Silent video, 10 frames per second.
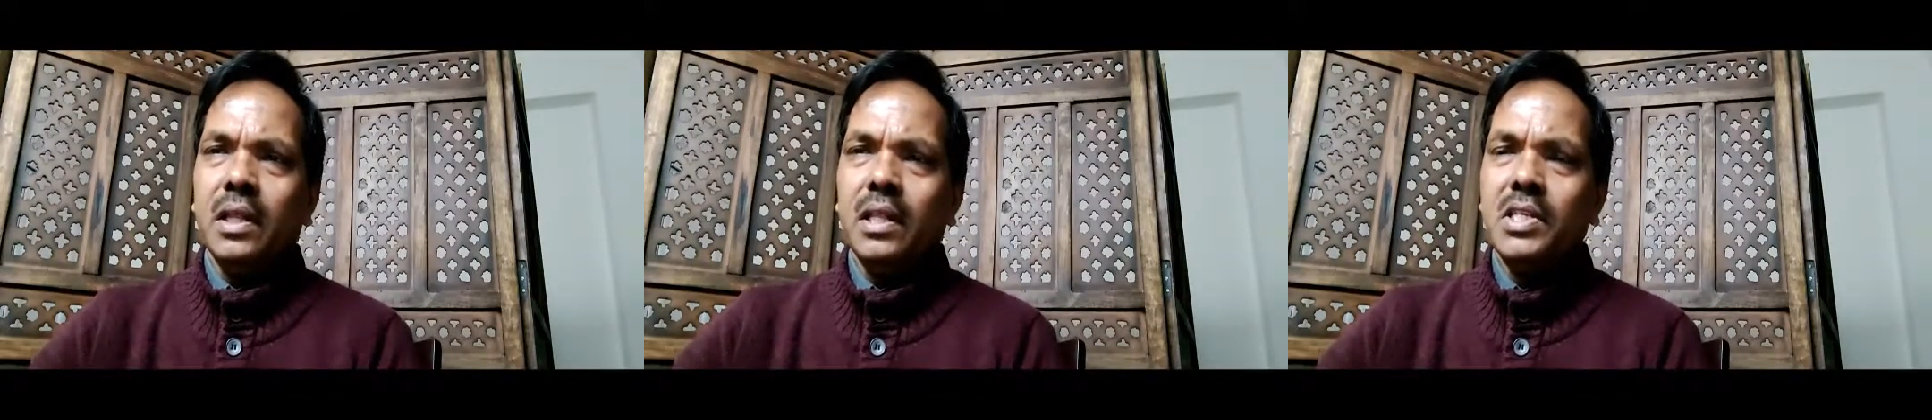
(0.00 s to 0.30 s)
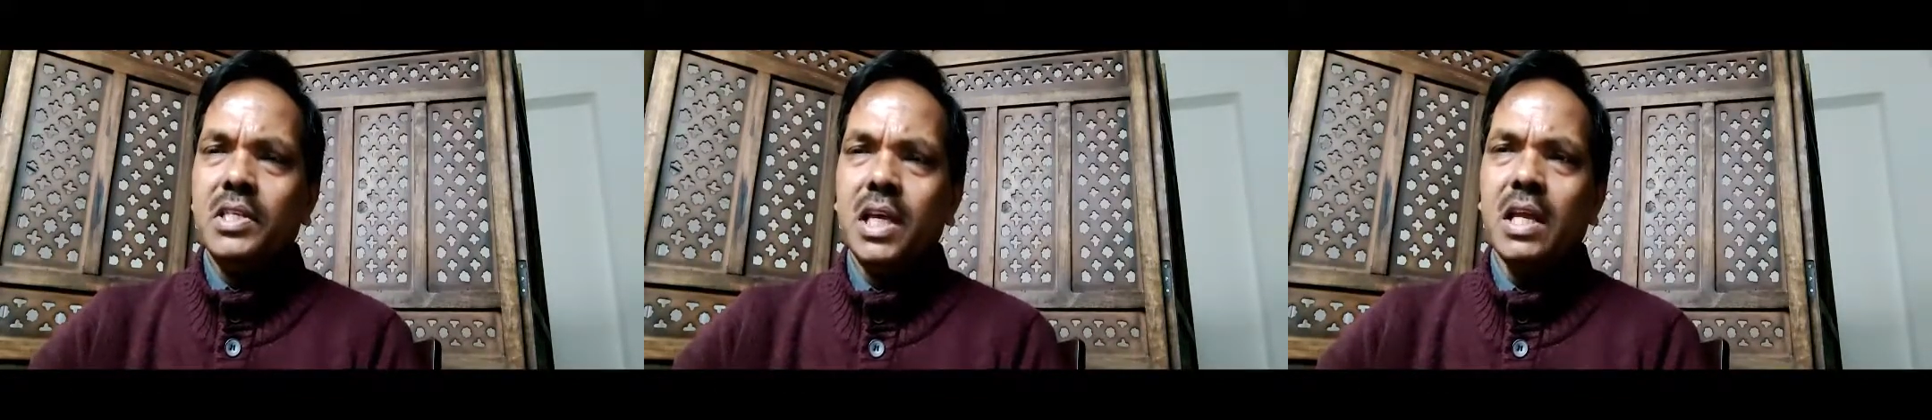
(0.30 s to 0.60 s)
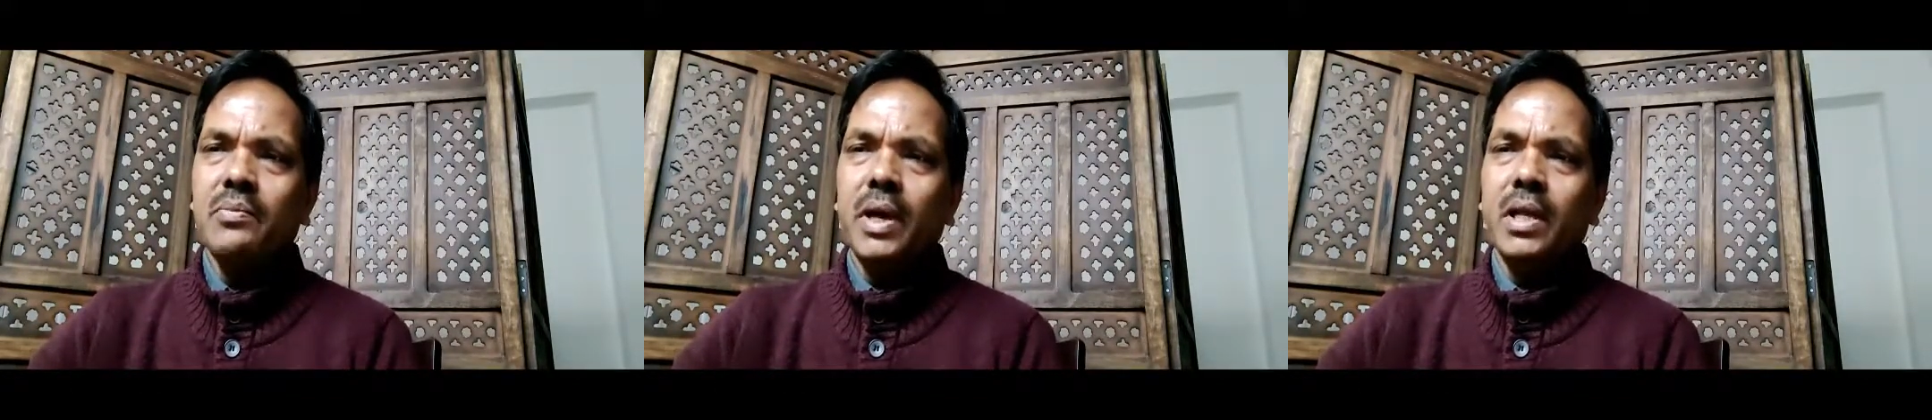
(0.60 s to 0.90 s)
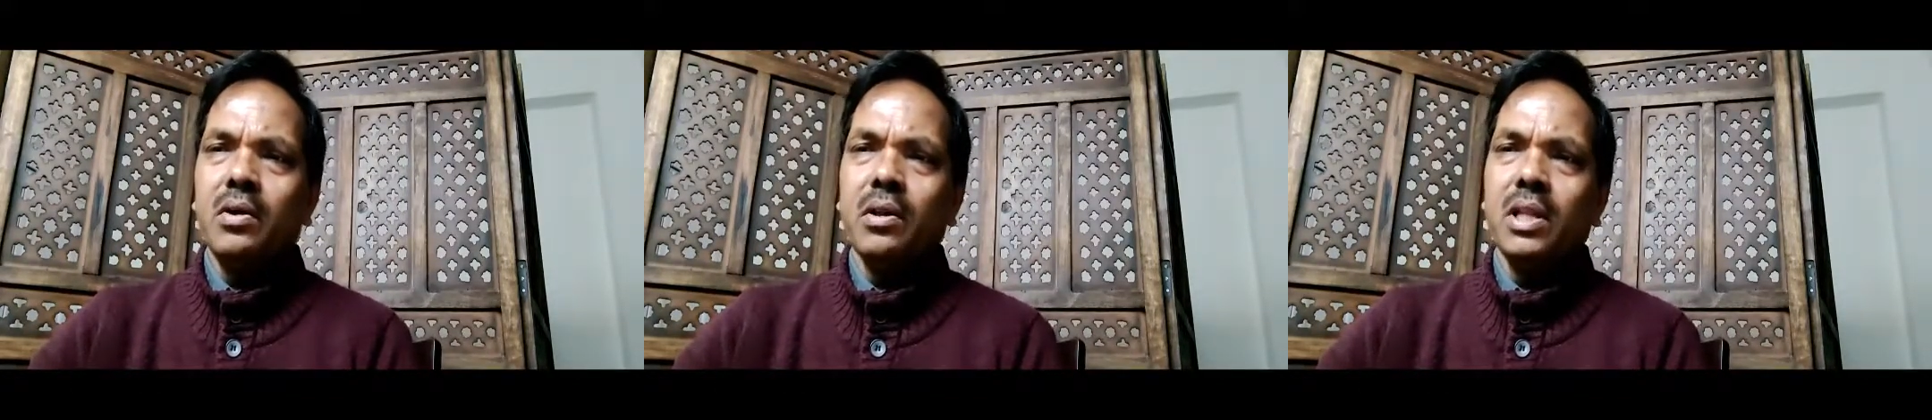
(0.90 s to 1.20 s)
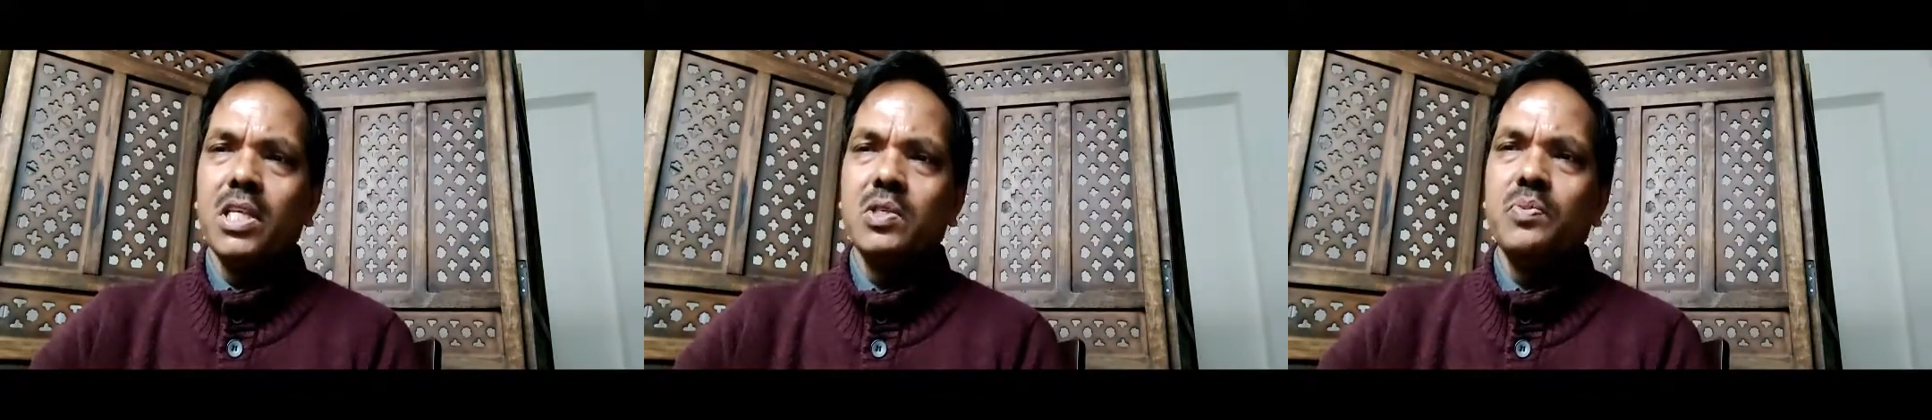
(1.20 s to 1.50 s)
the chairman or
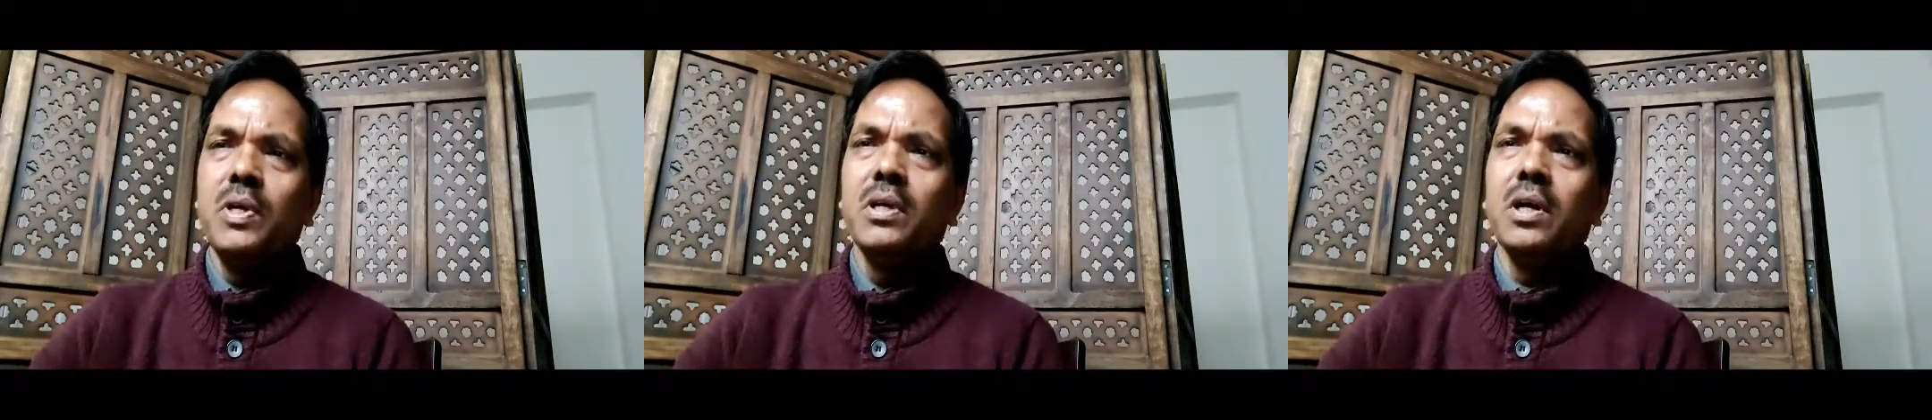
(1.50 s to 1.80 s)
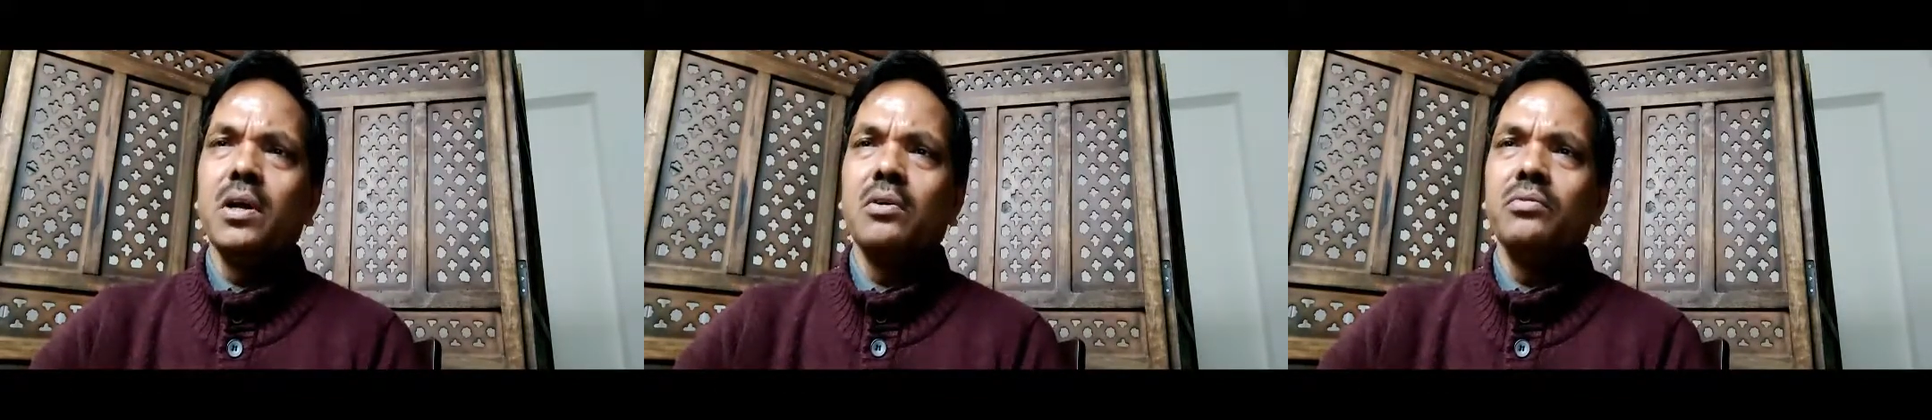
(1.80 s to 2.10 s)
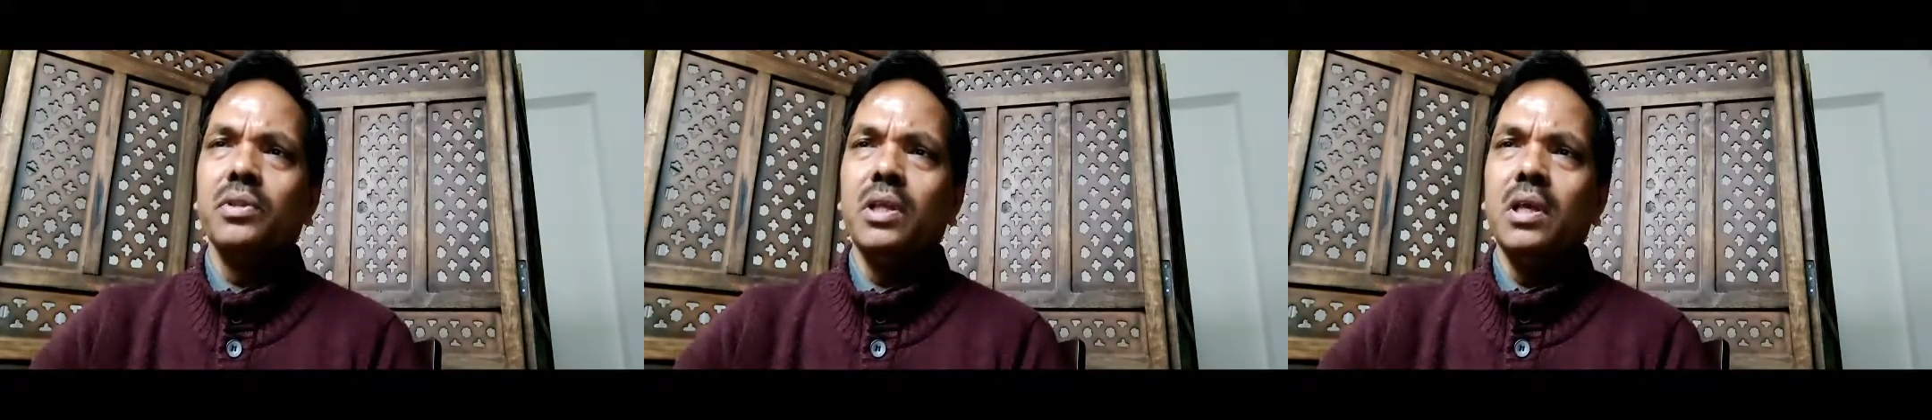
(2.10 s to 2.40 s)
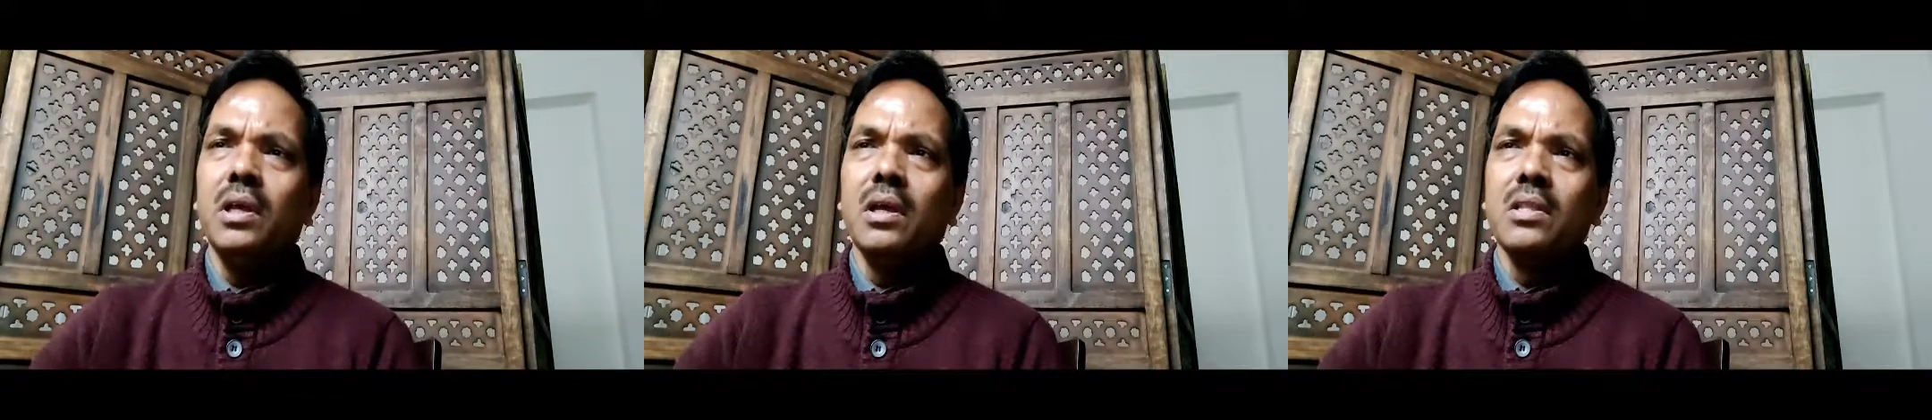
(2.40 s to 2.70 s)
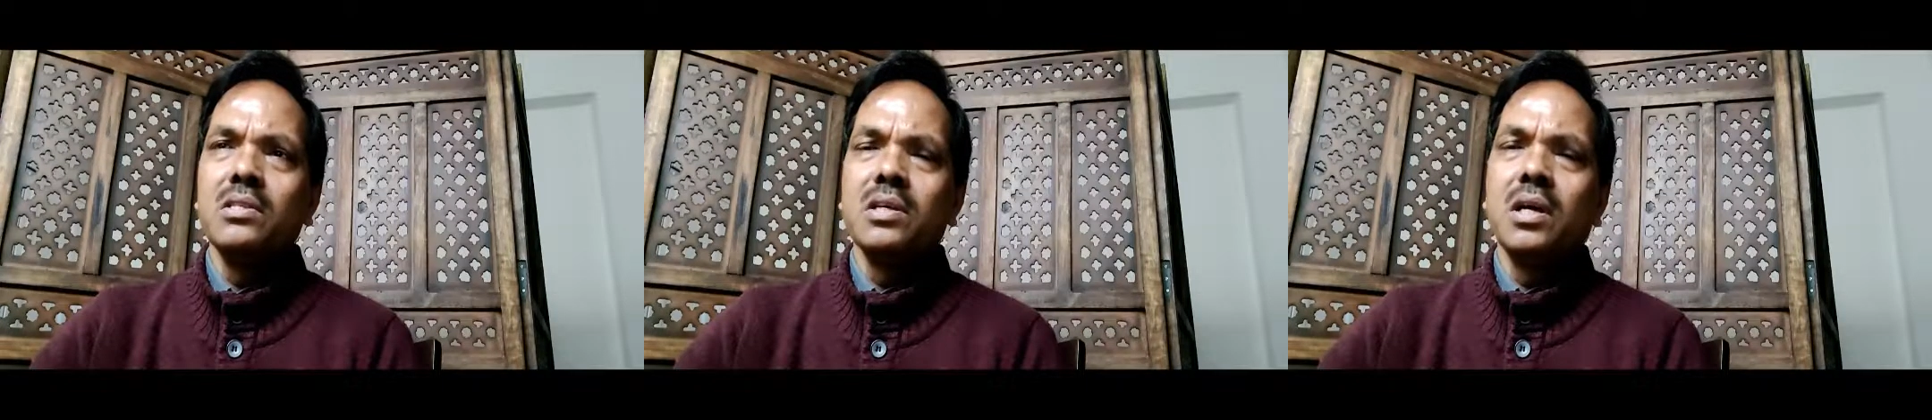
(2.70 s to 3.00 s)
the speaker of the
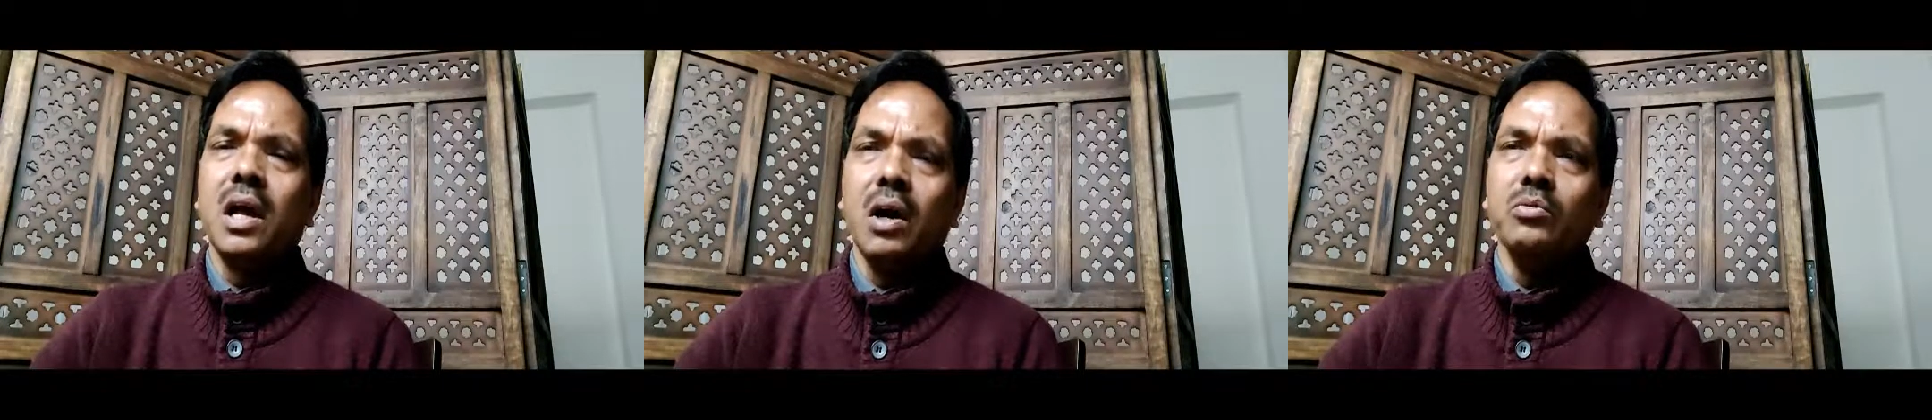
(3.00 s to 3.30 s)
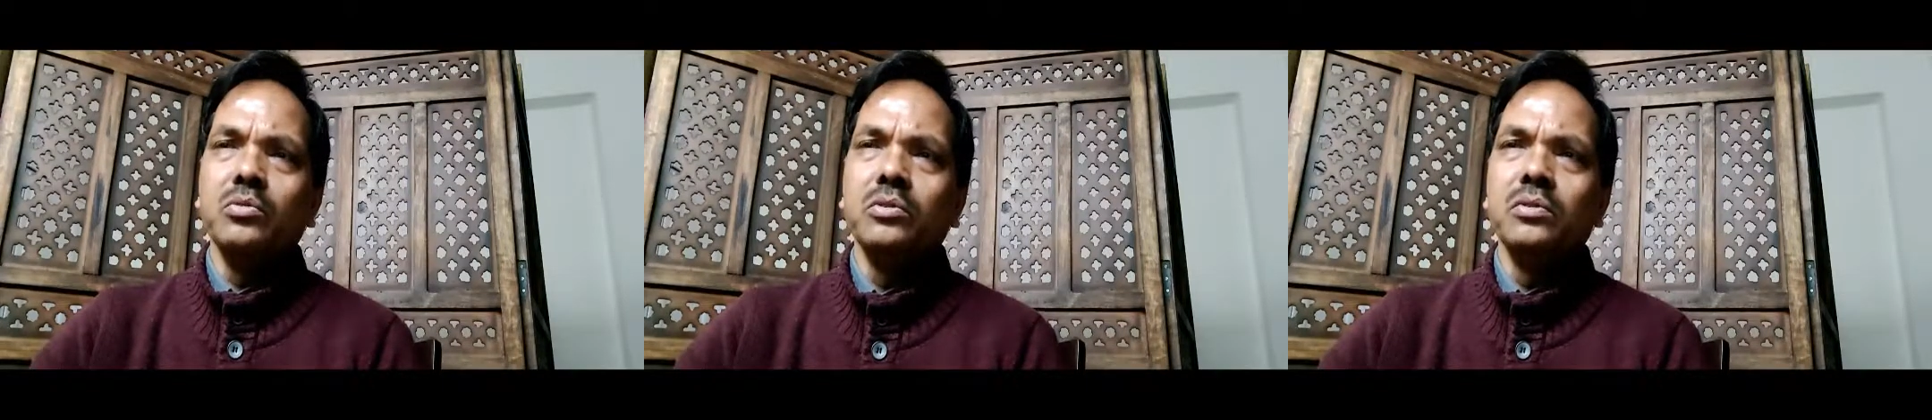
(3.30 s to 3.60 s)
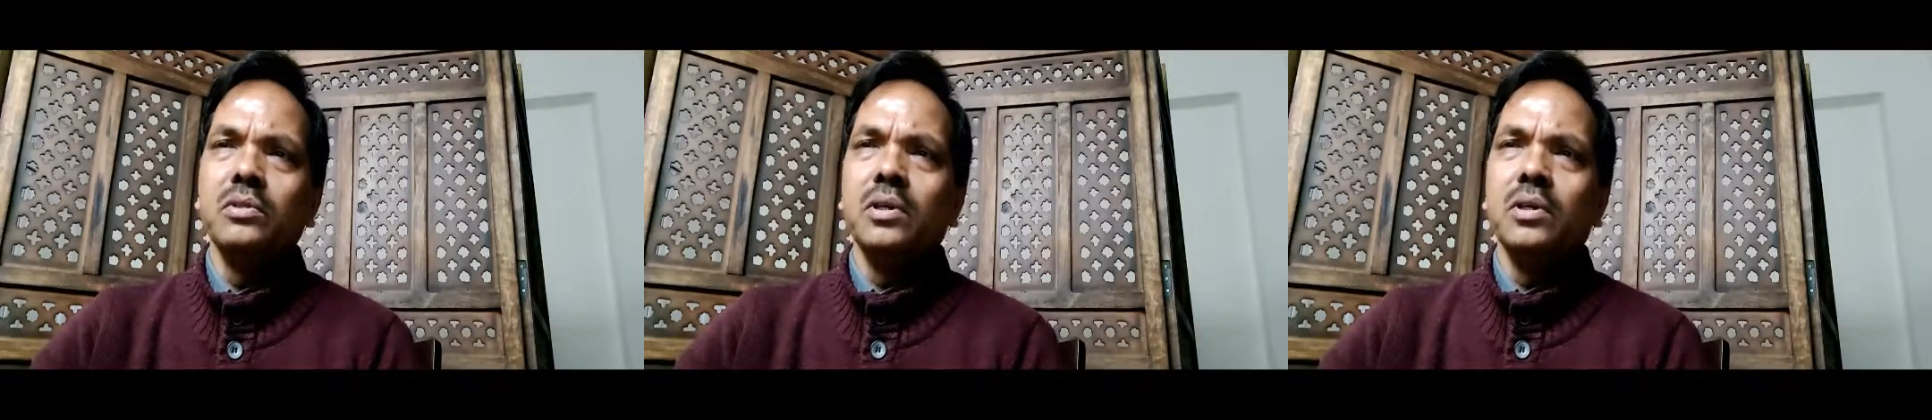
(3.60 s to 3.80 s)
concerned house